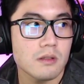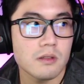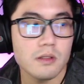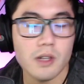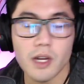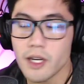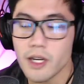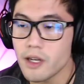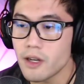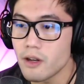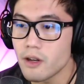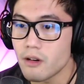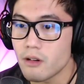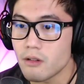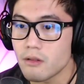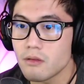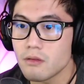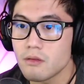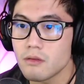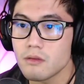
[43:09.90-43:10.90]
I didn't know.
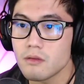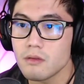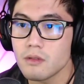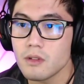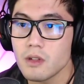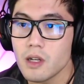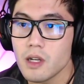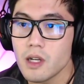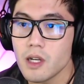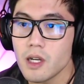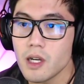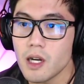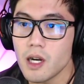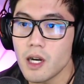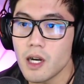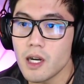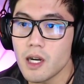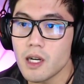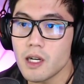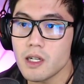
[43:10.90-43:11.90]

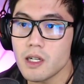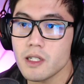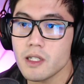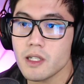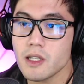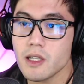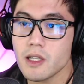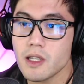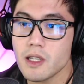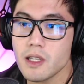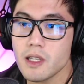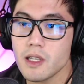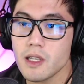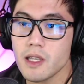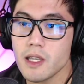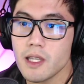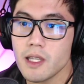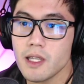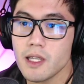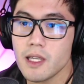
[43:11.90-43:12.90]
Uh,
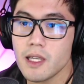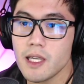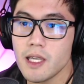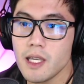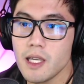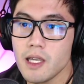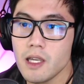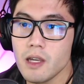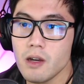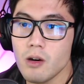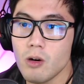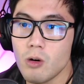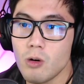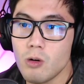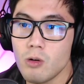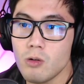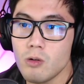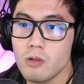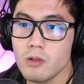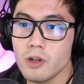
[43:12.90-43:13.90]

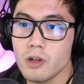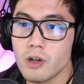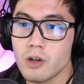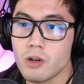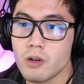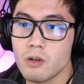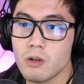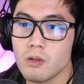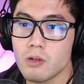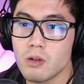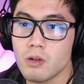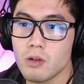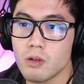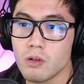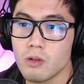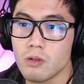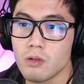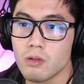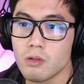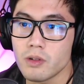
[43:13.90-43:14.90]

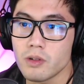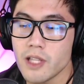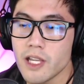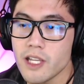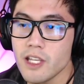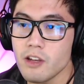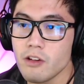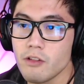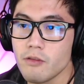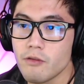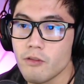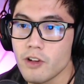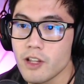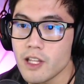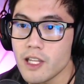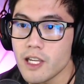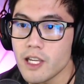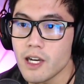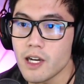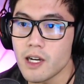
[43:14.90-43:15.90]
Kionoho. Thank you for
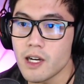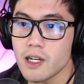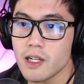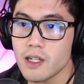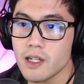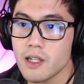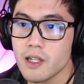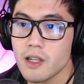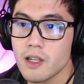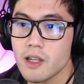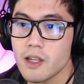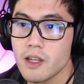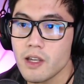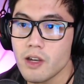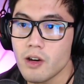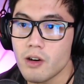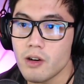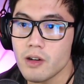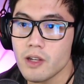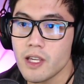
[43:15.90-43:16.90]
the, uh,
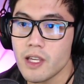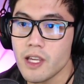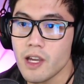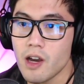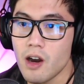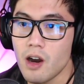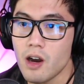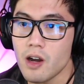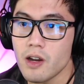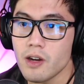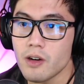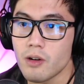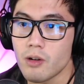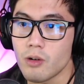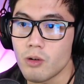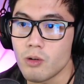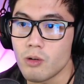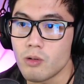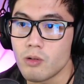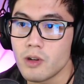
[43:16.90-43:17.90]

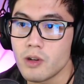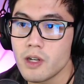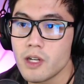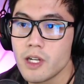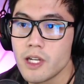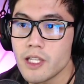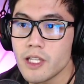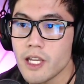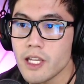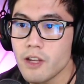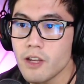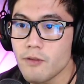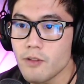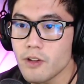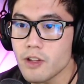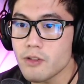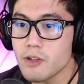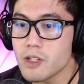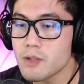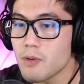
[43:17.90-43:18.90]
Kionho. Thank you for
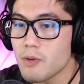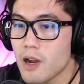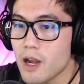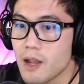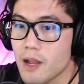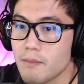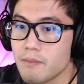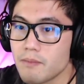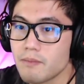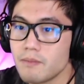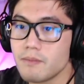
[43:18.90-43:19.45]
the Twitch Prime.